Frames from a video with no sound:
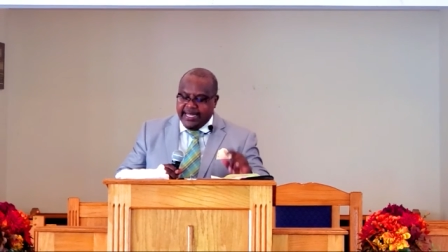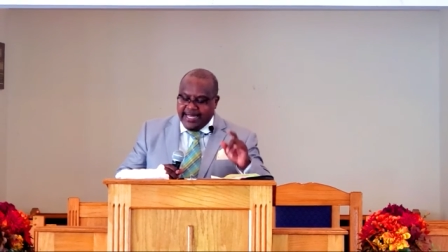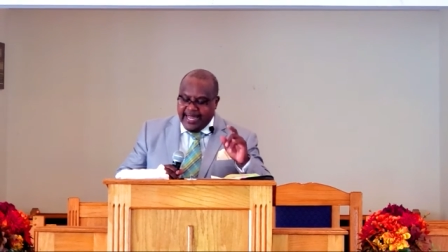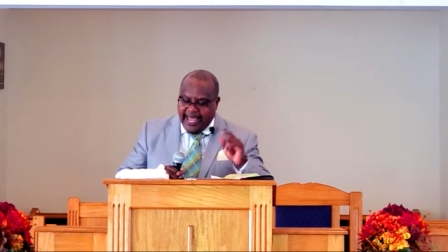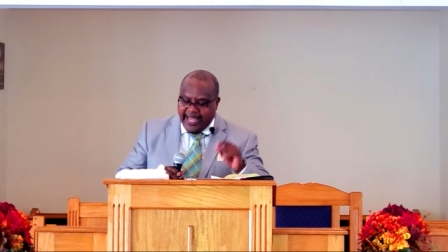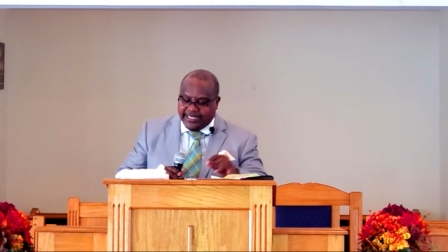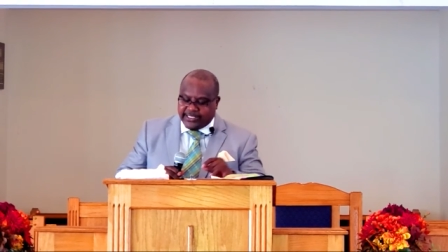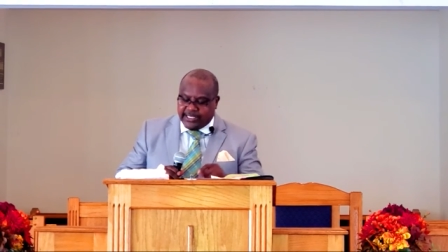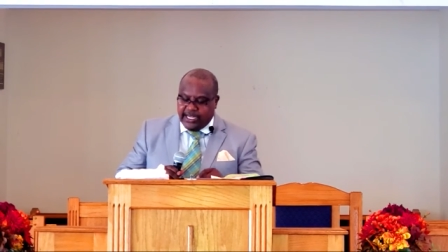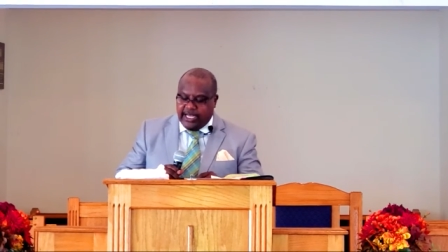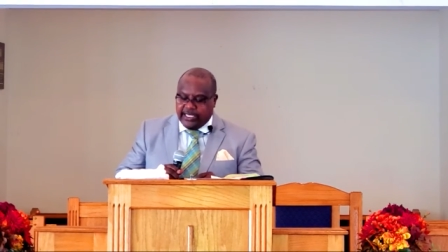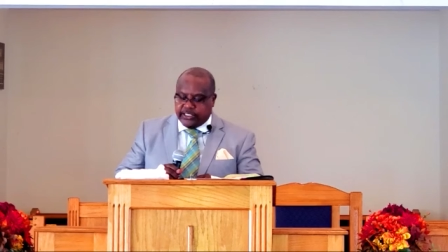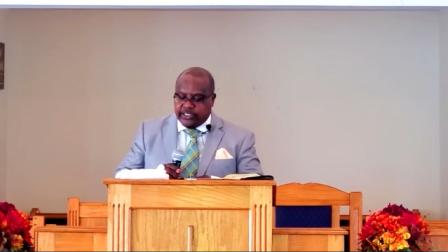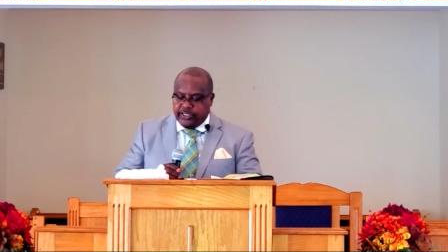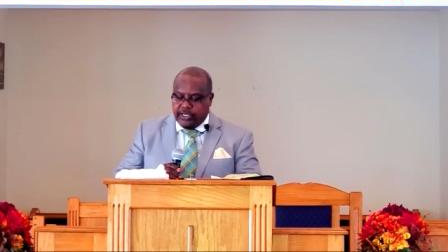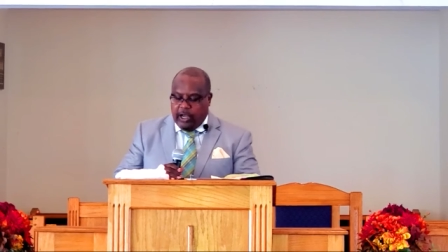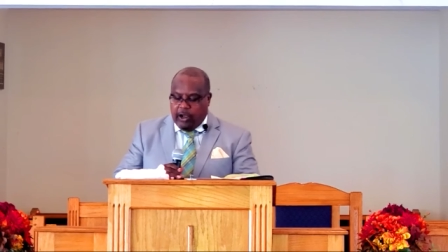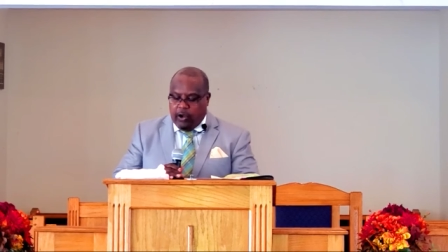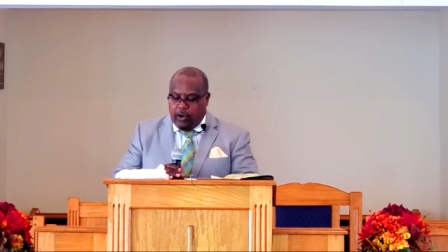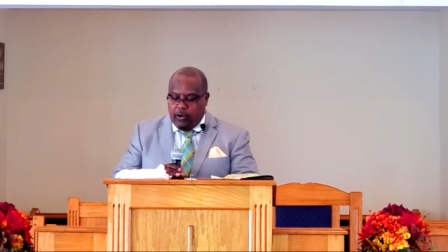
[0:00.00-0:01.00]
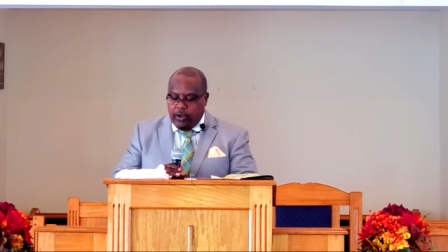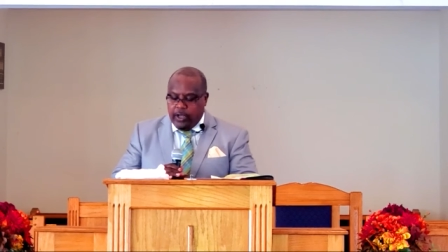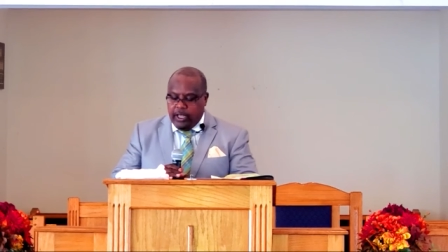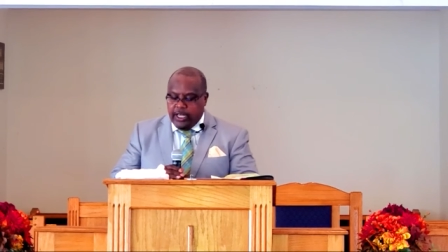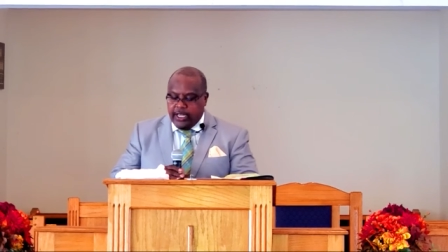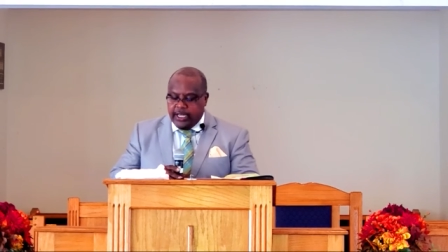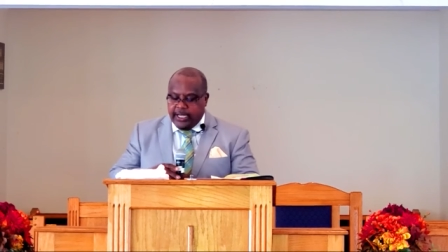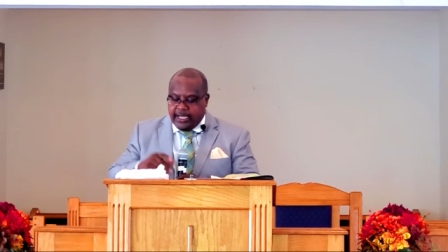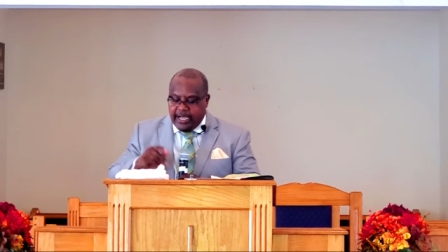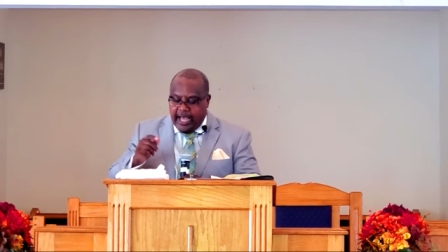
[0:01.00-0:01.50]
Let us
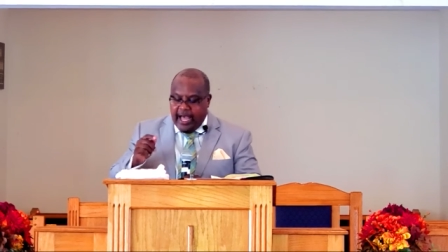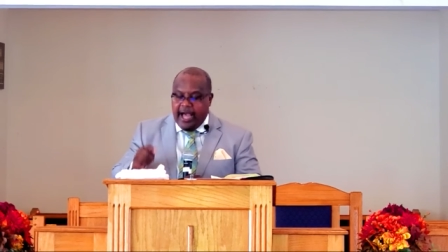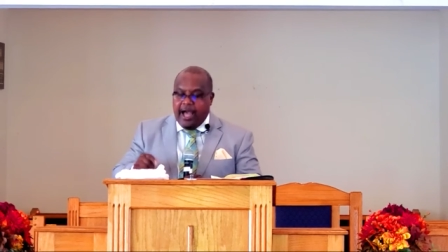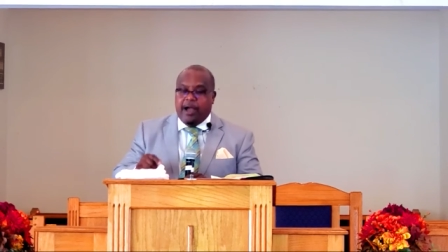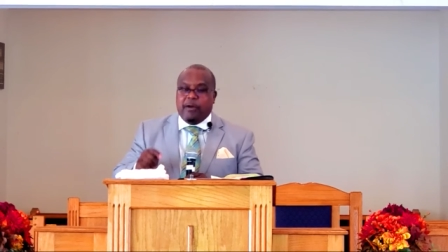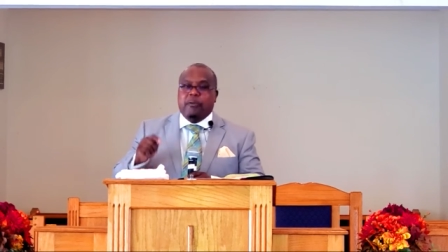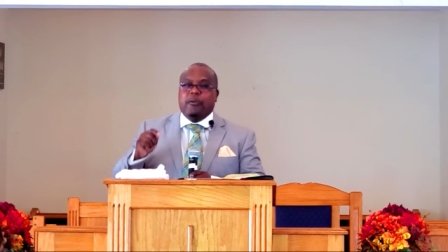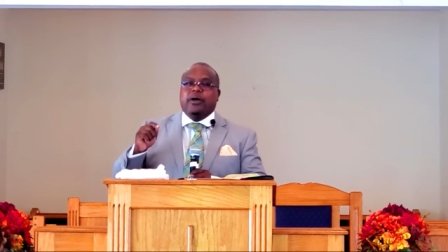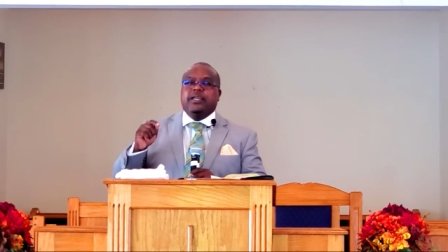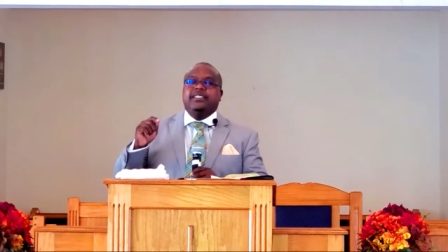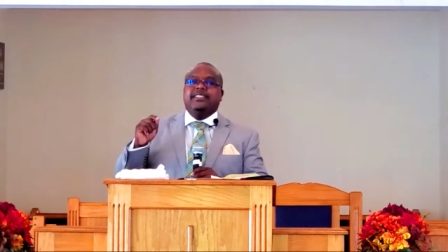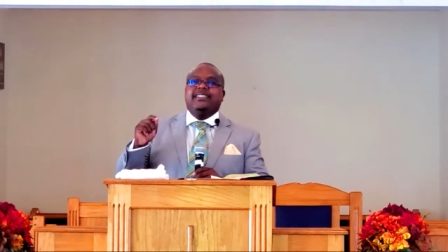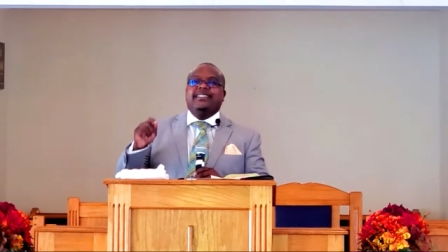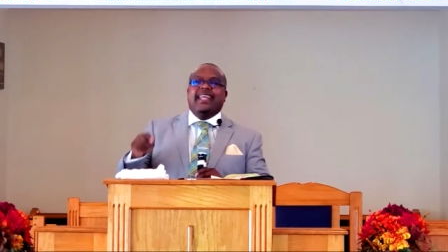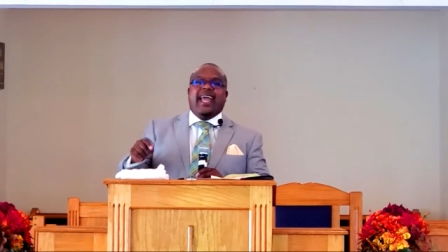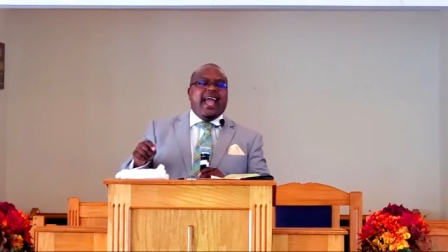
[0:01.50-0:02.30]
know God was